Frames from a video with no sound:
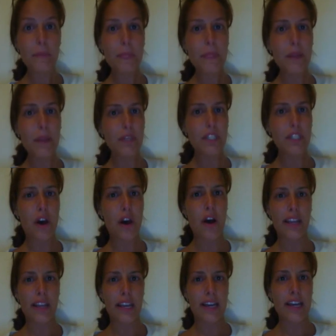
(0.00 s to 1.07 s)
we
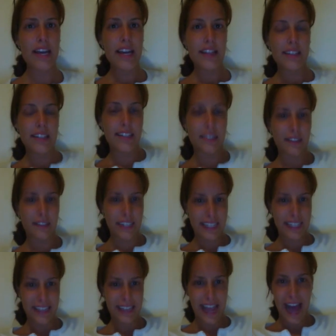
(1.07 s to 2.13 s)
saw like this little
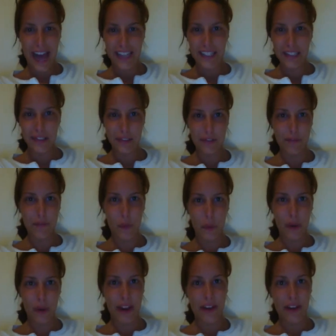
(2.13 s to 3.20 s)
castle
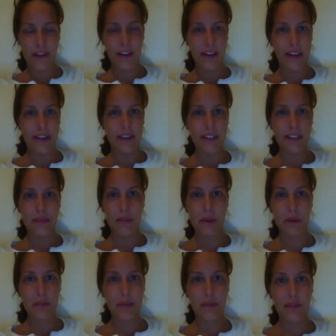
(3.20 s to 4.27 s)
fort area and some
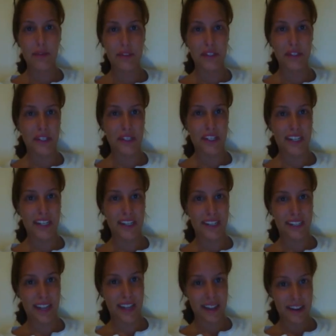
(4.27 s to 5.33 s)
more beautiful
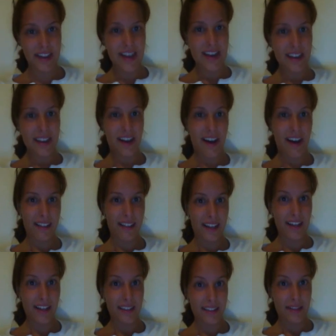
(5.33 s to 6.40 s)
churches, and got
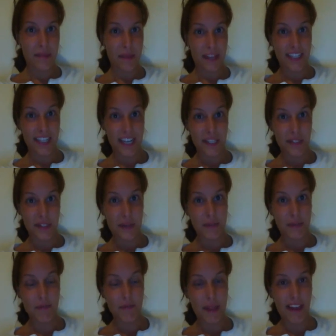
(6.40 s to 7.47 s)
like the best ice cream
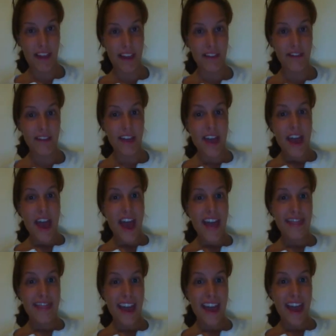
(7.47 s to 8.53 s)
of my life.
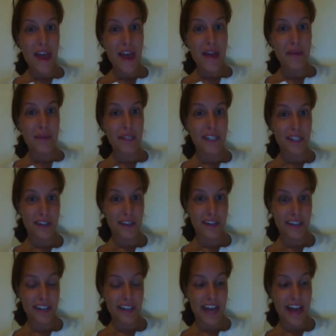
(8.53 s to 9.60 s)
And then we
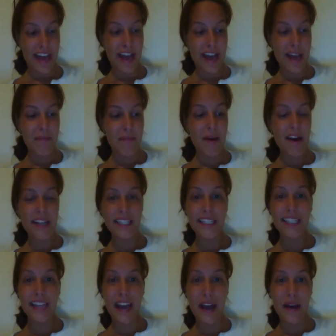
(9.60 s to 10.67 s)
took a bus
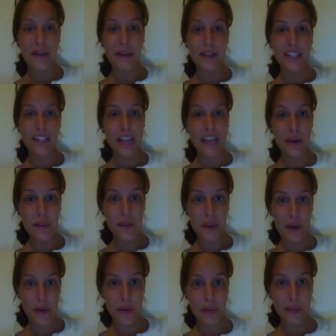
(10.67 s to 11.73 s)
down to the south
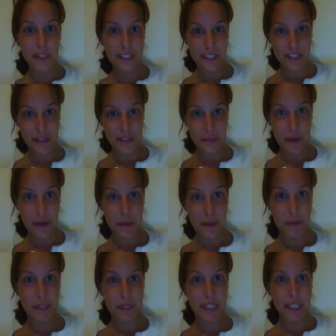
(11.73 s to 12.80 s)
coast where we
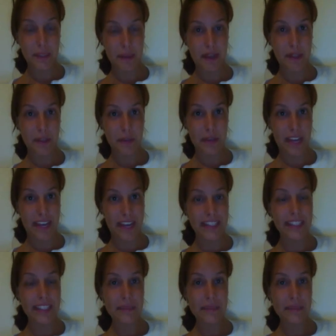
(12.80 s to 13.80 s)
were to spend 2 days